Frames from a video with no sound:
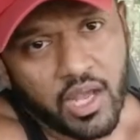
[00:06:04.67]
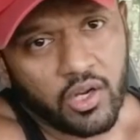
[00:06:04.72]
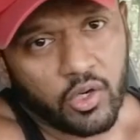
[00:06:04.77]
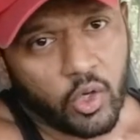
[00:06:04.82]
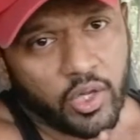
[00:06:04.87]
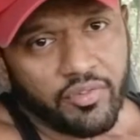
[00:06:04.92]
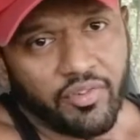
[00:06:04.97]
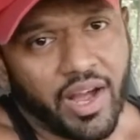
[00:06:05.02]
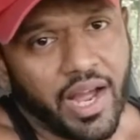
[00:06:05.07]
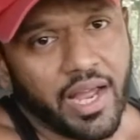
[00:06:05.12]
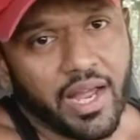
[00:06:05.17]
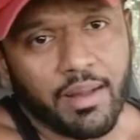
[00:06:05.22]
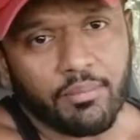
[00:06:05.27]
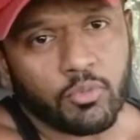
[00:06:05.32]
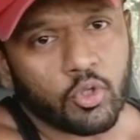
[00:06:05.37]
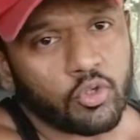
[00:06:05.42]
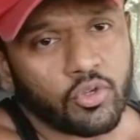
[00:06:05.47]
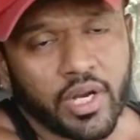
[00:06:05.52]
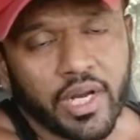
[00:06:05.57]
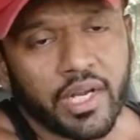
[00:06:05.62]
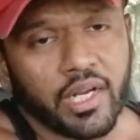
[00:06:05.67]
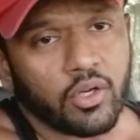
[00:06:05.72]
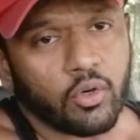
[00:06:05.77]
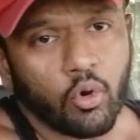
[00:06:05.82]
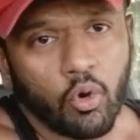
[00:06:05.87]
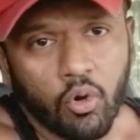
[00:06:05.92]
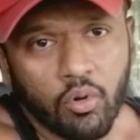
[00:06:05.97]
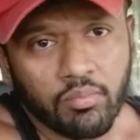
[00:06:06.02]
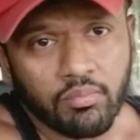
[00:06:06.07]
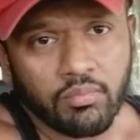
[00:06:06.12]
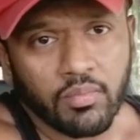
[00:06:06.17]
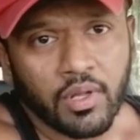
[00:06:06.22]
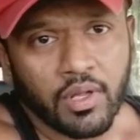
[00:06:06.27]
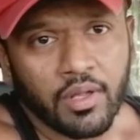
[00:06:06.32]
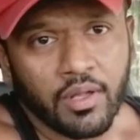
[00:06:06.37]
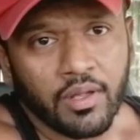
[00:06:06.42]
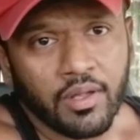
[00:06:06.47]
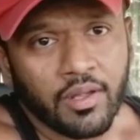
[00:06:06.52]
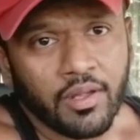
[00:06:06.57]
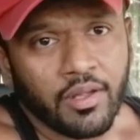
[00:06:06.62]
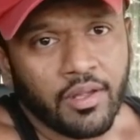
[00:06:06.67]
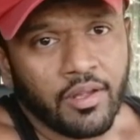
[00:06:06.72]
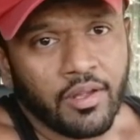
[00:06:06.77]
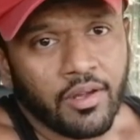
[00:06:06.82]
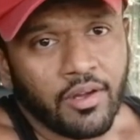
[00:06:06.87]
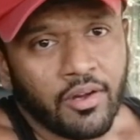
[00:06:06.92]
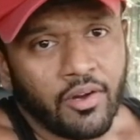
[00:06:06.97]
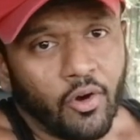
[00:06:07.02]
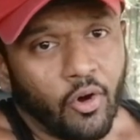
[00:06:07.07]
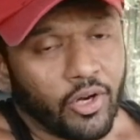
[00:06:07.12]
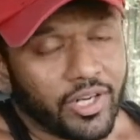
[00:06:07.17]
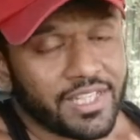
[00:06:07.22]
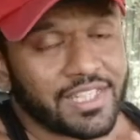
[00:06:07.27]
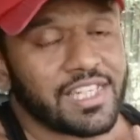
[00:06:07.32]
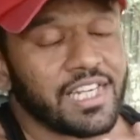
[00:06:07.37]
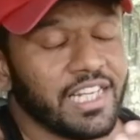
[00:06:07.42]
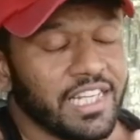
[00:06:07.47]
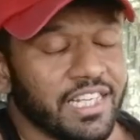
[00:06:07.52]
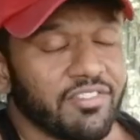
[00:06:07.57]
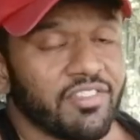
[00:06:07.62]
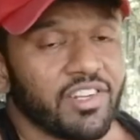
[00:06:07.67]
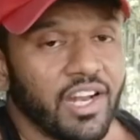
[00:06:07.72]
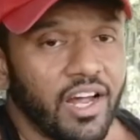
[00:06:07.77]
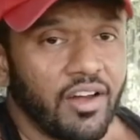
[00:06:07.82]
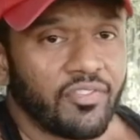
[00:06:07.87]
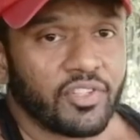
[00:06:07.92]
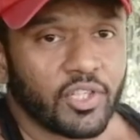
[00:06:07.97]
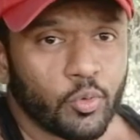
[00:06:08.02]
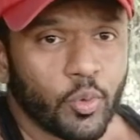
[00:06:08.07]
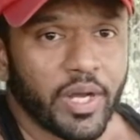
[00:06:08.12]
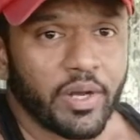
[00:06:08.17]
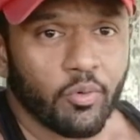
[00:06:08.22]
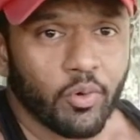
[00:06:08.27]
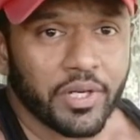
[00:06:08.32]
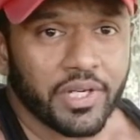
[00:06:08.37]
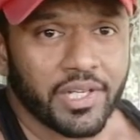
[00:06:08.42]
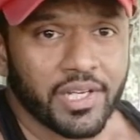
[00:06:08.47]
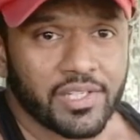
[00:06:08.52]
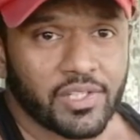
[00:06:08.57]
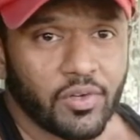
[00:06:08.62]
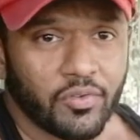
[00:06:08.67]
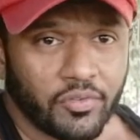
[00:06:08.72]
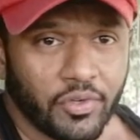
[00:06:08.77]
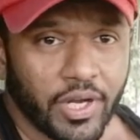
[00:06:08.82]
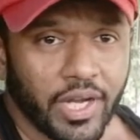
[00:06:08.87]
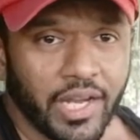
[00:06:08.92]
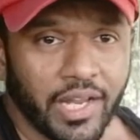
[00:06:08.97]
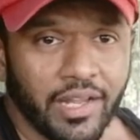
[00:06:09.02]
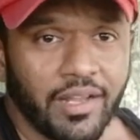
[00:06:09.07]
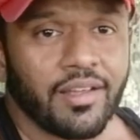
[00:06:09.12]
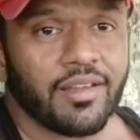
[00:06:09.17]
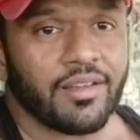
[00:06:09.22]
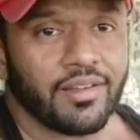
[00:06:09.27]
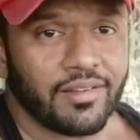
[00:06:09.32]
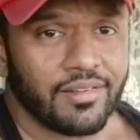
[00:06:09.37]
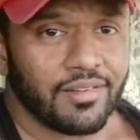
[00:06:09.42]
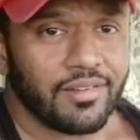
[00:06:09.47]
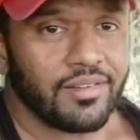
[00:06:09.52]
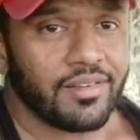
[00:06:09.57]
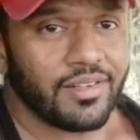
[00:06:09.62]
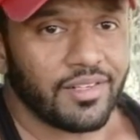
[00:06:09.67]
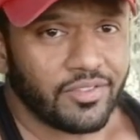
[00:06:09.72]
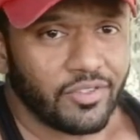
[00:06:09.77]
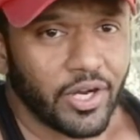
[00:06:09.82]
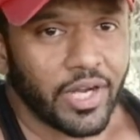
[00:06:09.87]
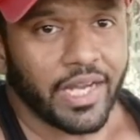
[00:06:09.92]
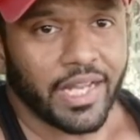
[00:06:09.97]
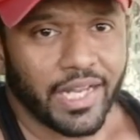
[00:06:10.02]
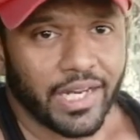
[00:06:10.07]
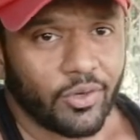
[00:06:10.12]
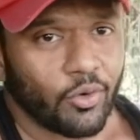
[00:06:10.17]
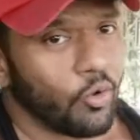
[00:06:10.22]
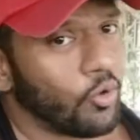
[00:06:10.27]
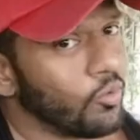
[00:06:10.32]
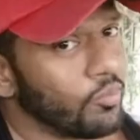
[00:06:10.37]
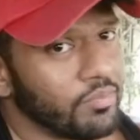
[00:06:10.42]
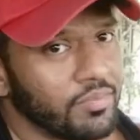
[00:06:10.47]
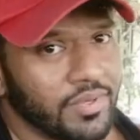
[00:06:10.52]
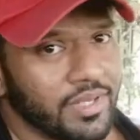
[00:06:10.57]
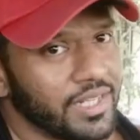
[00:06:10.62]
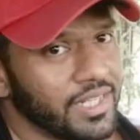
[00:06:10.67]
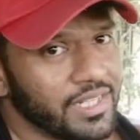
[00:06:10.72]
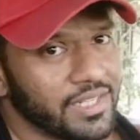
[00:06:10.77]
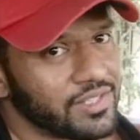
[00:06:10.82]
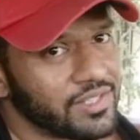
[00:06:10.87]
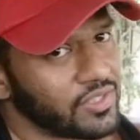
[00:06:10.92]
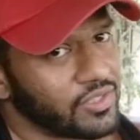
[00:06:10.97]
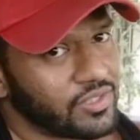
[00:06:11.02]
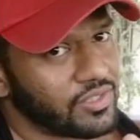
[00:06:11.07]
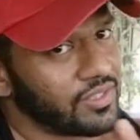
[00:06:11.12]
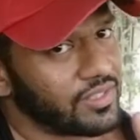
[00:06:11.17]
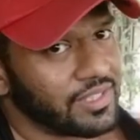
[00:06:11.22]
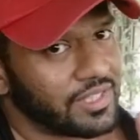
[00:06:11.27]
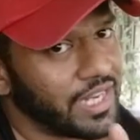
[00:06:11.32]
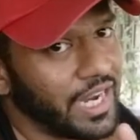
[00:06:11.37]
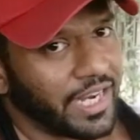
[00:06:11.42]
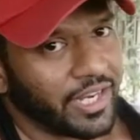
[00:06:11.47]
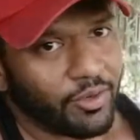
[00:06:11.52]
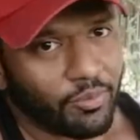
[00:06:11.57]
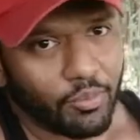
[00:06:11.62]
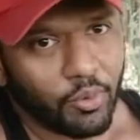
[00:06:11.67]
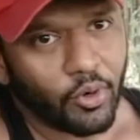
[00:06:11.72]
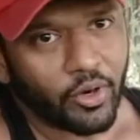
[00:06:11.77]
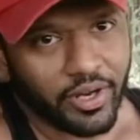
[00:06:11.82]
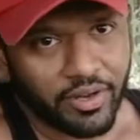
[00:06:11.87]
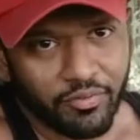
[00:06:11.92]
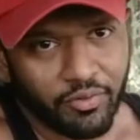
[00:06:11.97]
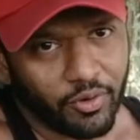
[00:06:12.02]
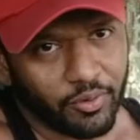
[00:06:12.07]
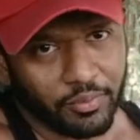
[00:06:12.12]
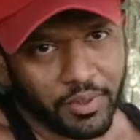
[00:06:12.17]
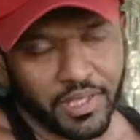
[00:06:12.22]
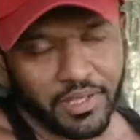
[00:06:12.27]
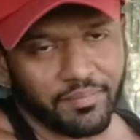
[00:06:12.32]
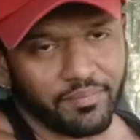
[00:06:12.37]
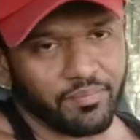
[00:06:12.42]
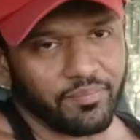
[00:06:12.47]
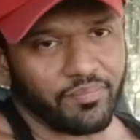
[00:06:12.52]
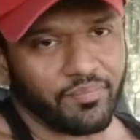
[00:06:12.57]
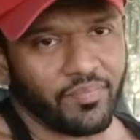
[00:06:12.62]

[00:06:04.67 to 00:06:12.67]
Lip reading: Now, if I am to train at home, honestly, even after 21 years of training at home is kind of boring for me.